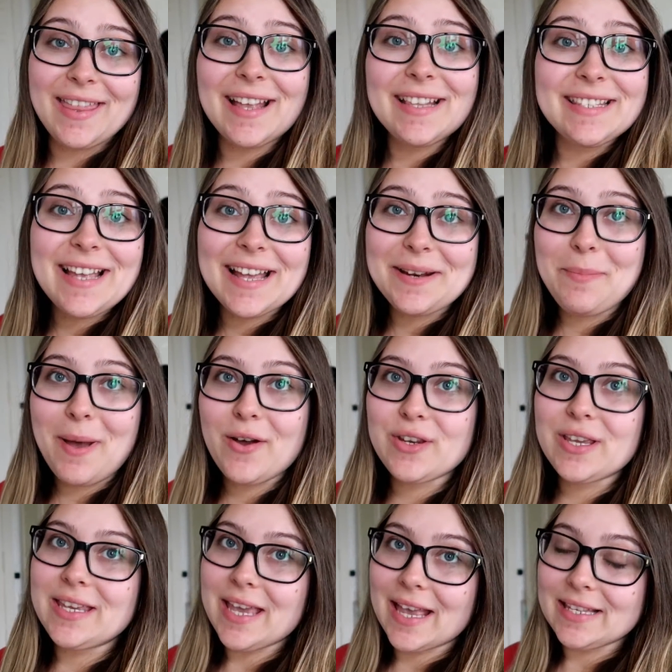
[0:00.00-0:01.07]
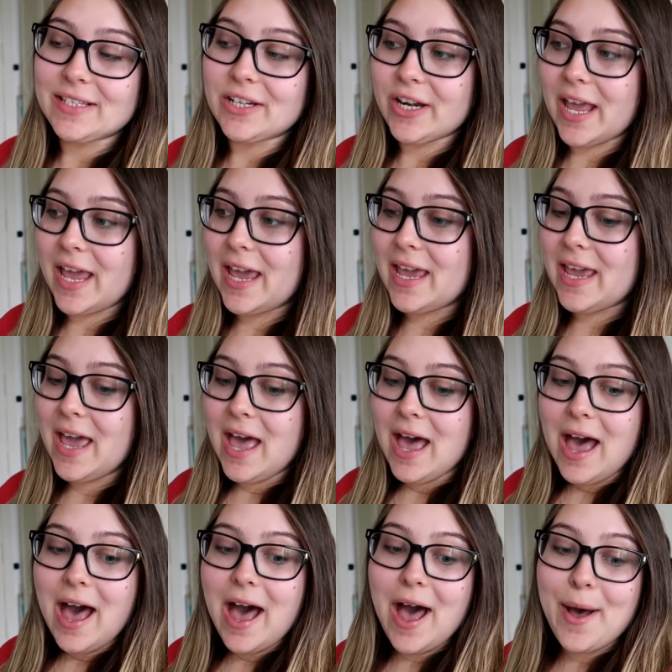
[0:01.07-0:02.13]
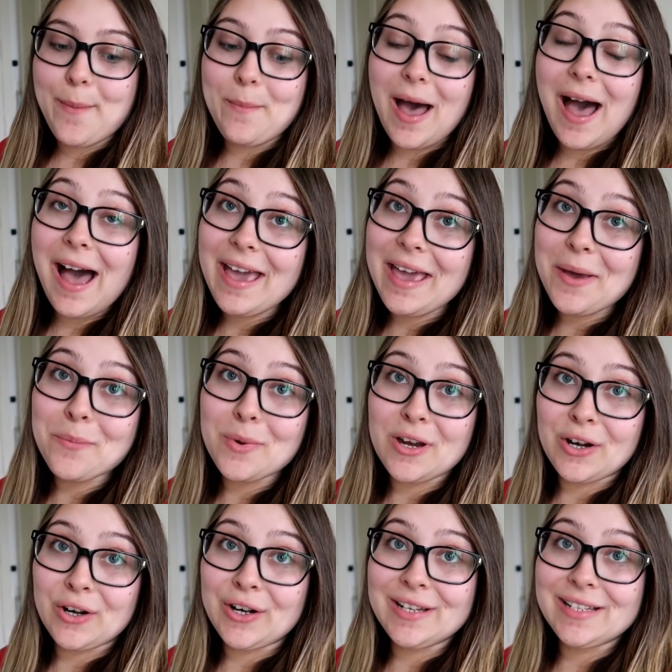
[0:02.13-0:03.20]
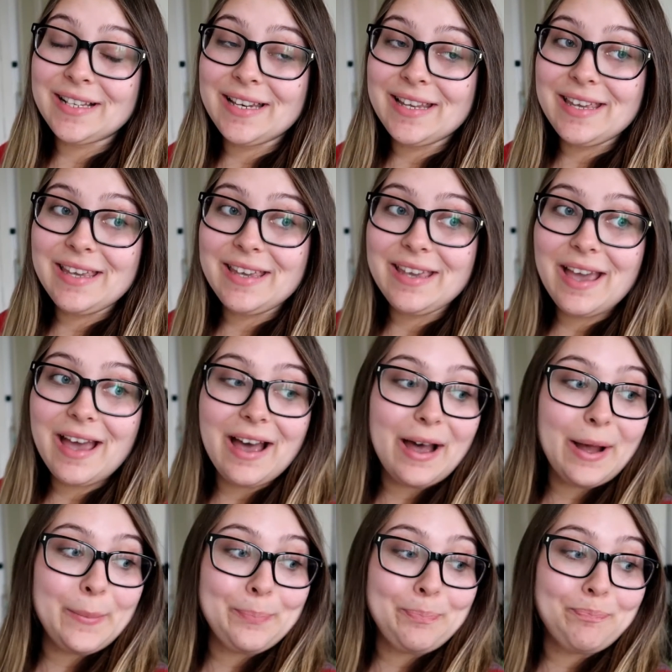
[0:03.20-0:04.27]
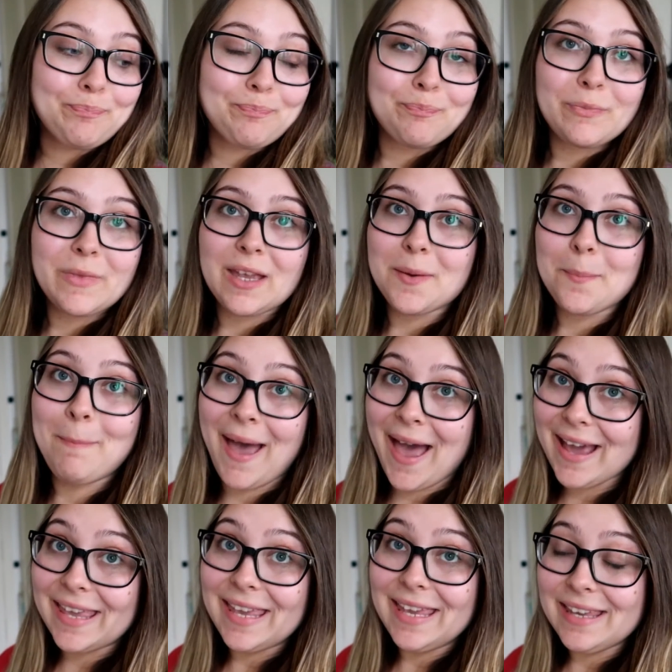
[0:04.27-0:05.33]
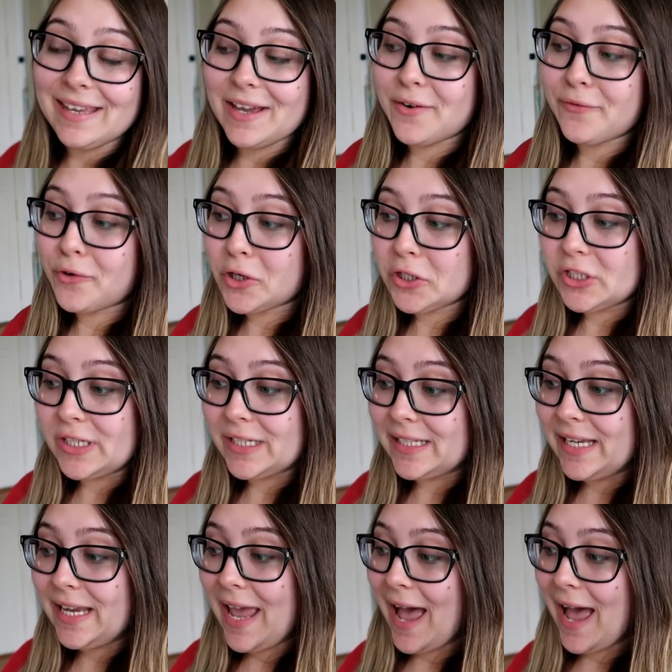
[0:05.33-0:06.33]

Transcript: Yeah, that's that about yesterday. I am currently packing, unfortunately.